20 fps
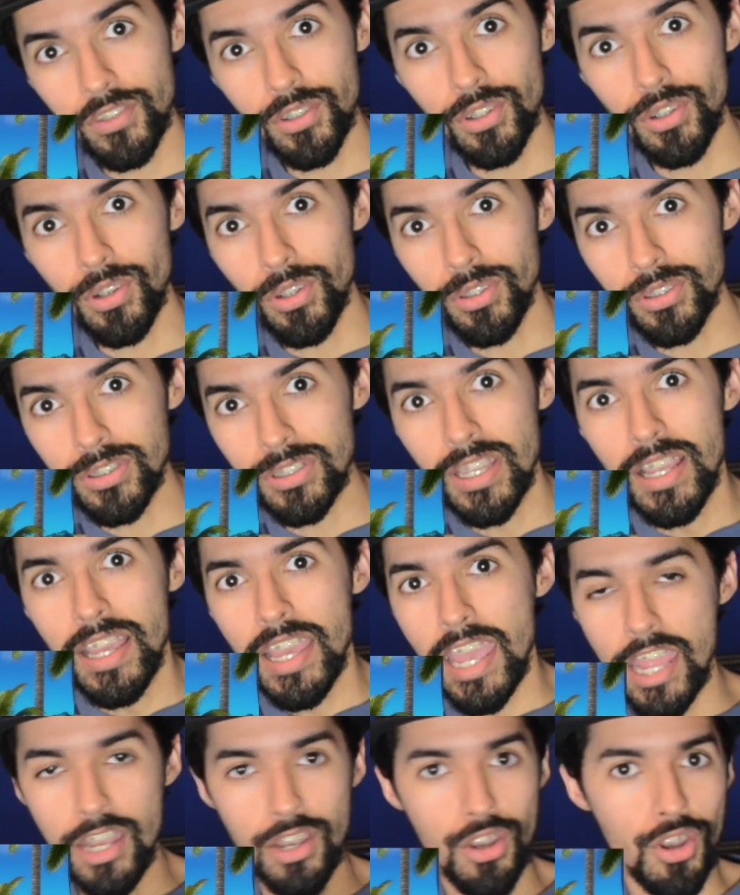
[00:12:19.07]
girls,
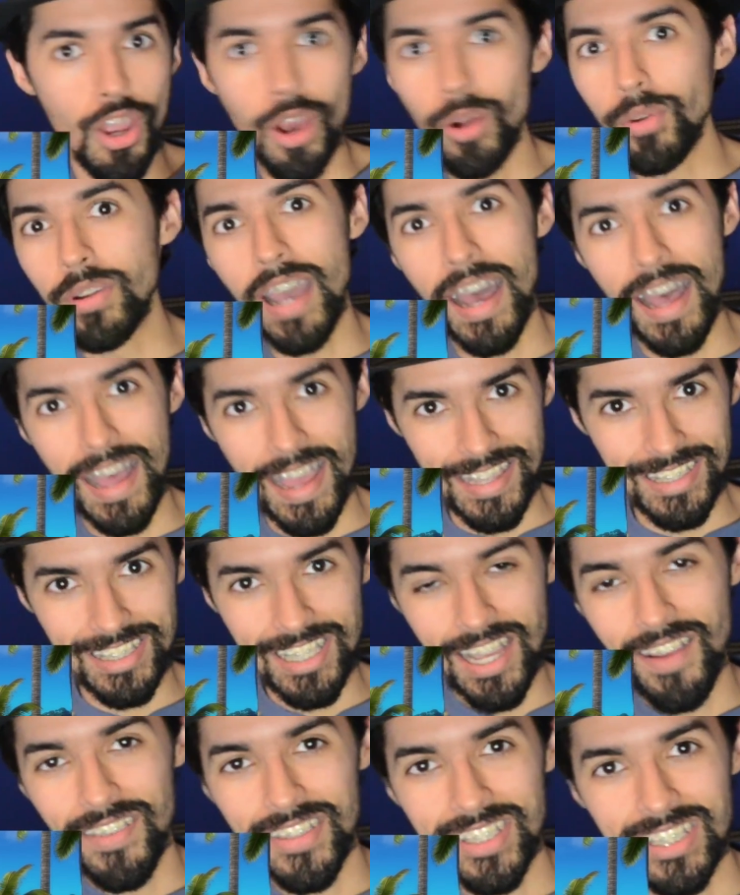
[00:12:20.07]
and no guys,
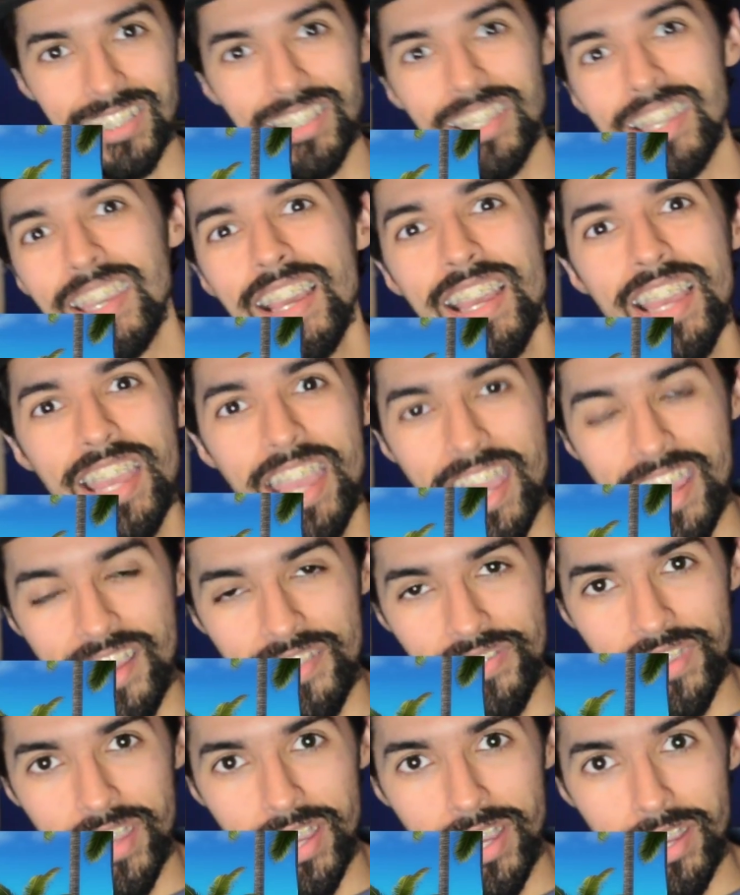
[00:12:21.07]
obviously,
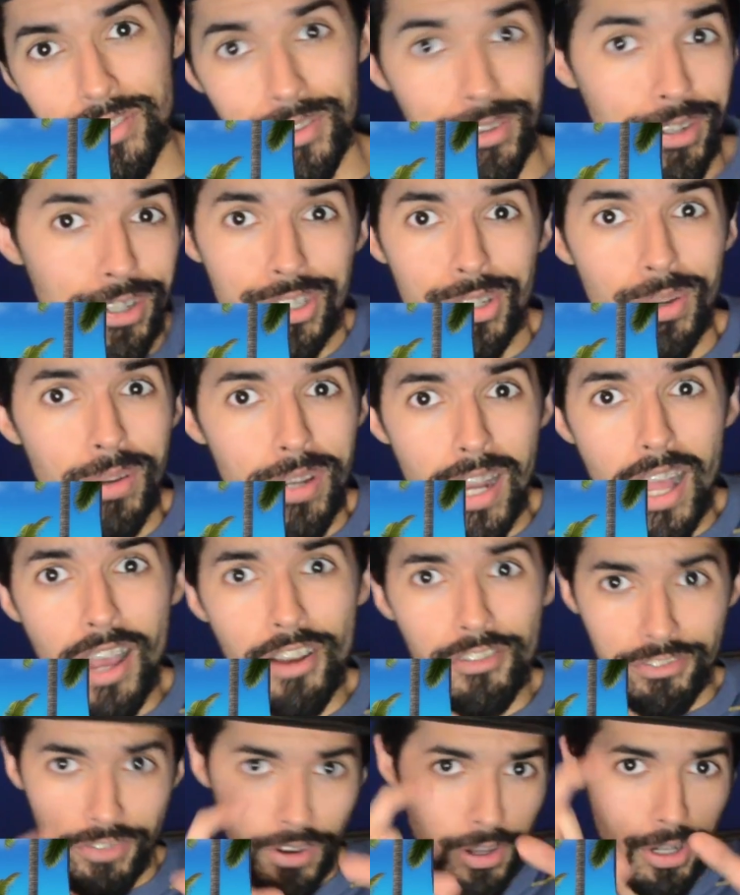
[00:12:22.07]
and they're showing it
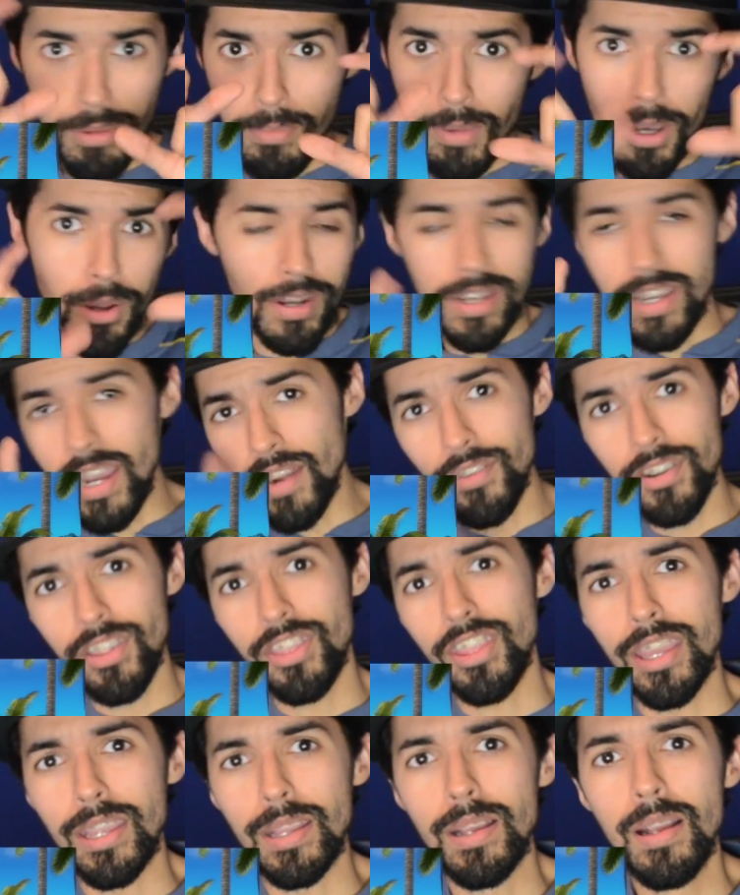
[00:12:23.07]
off, photo mode and
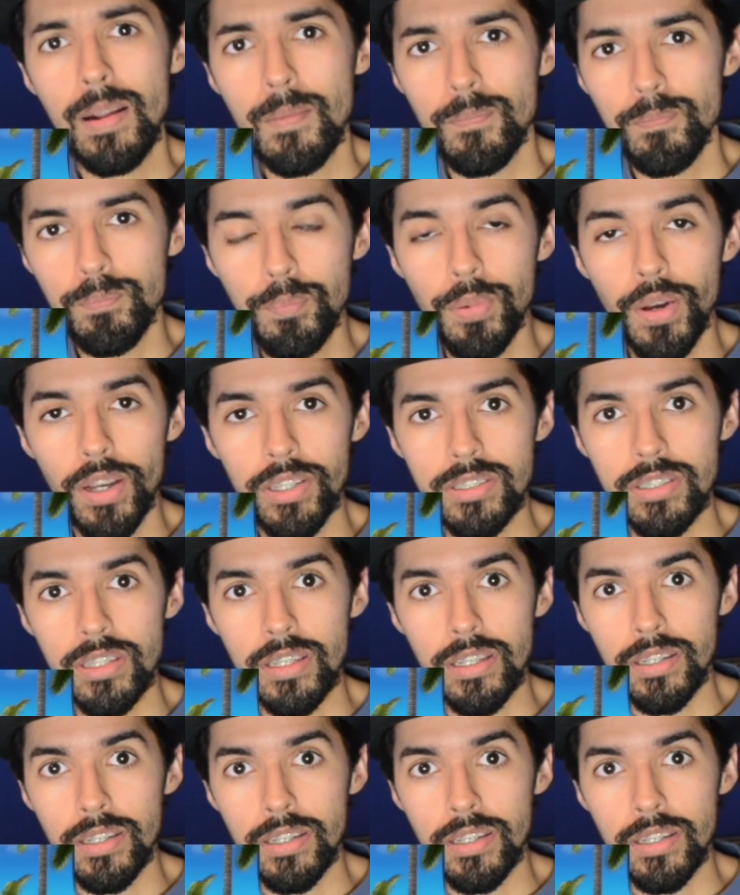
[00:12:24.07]
everything. But